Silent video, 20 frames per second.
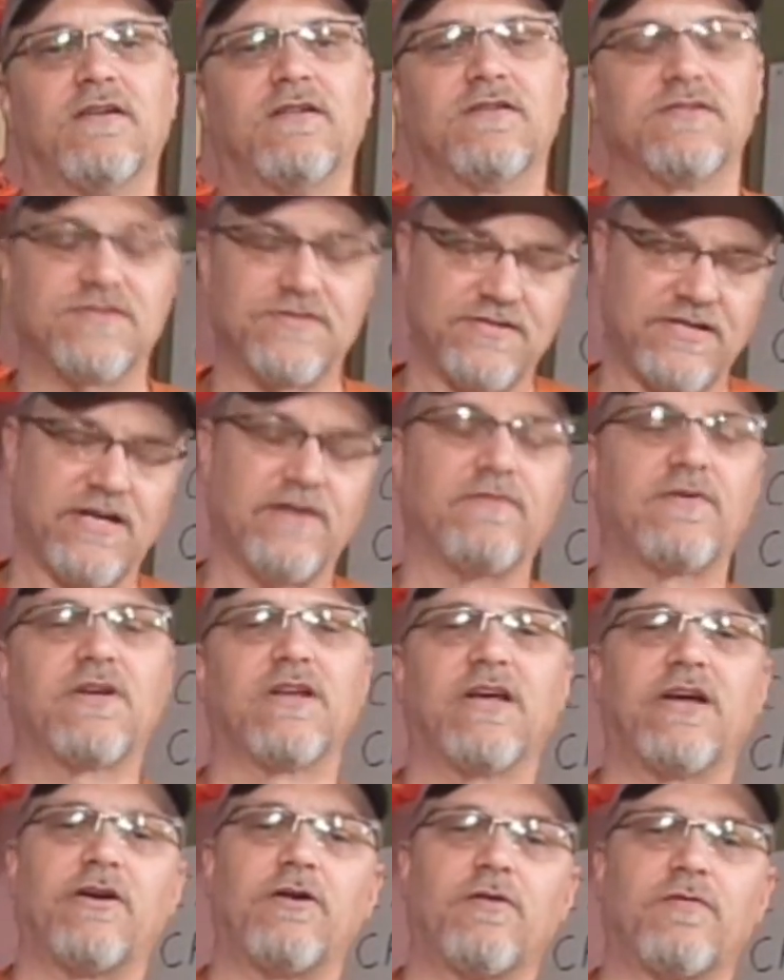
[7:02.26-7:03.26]
This is Dave
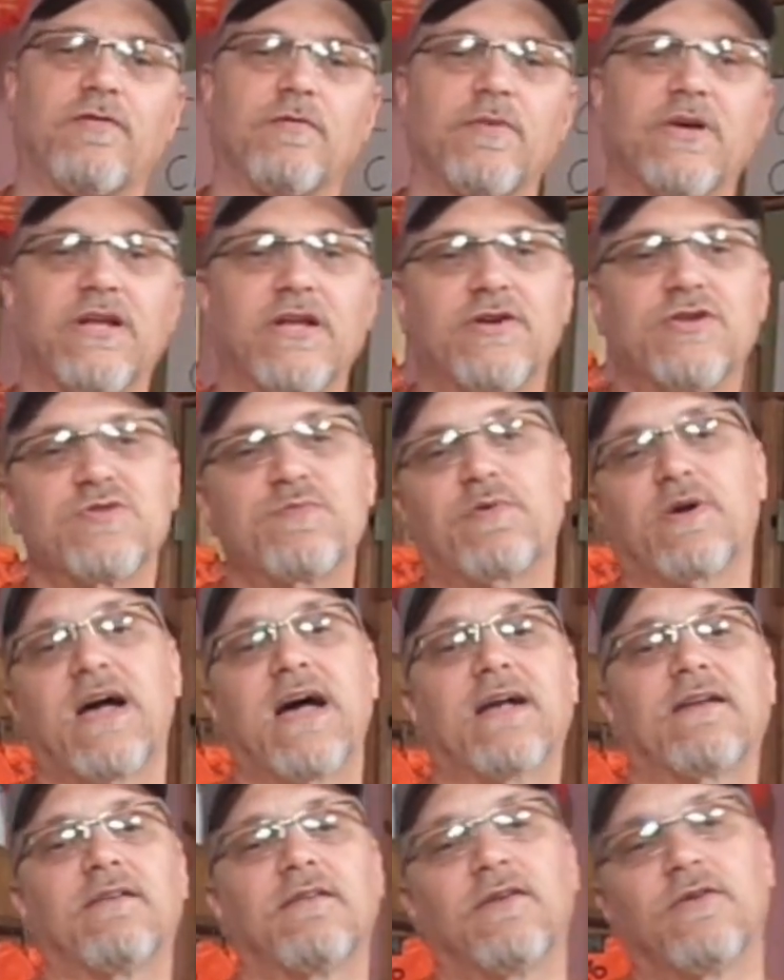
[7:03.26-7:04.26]
Knetter from Knetter's
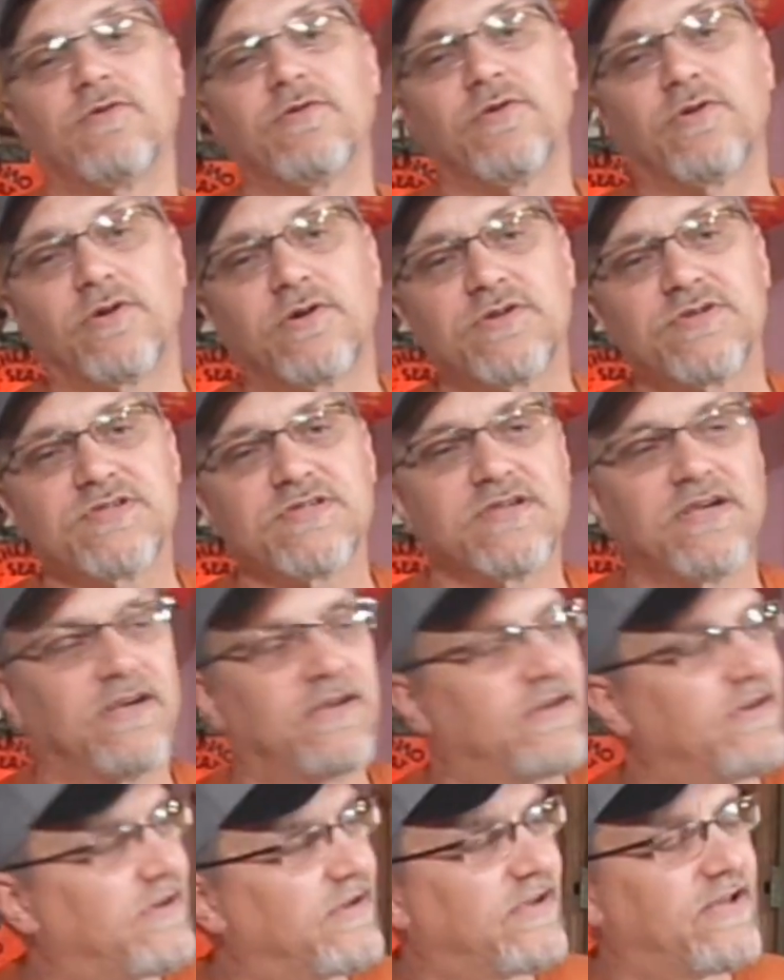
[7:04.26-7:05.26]
Practical Outdoors.
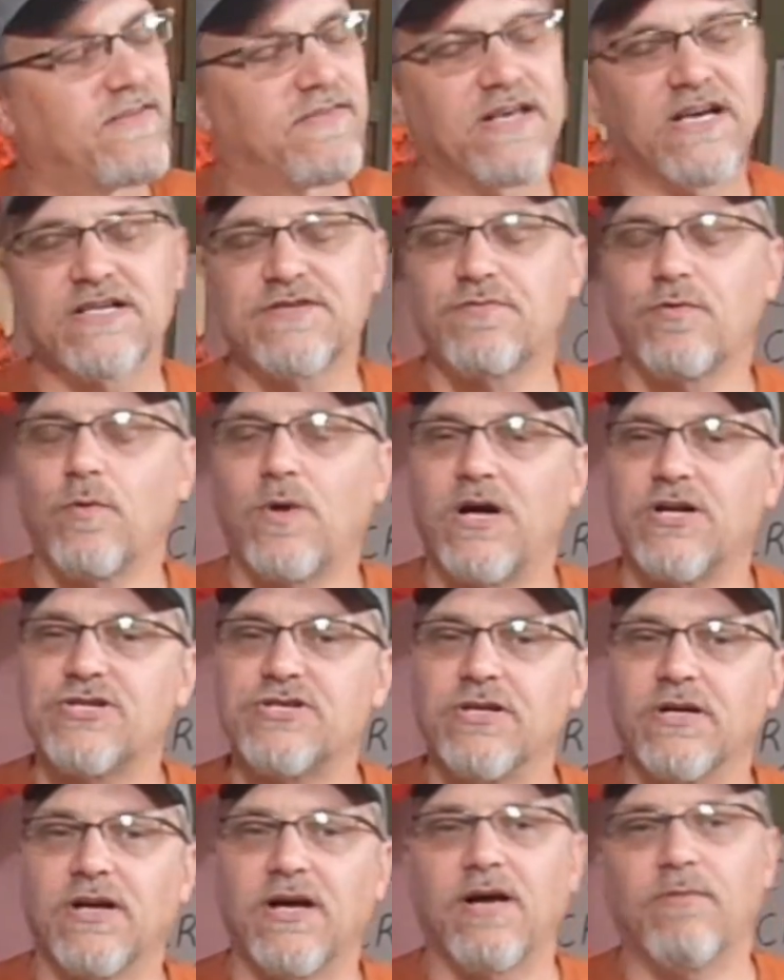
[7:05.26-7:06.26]
Hey, thanks for
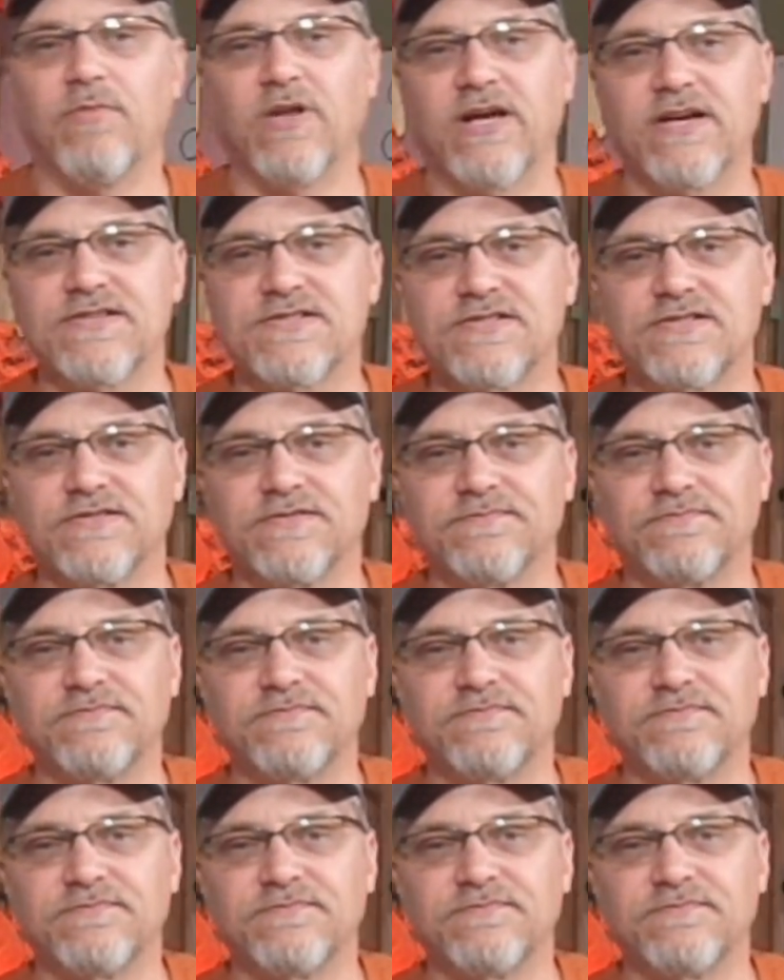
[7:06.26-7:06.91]
watching and God bless.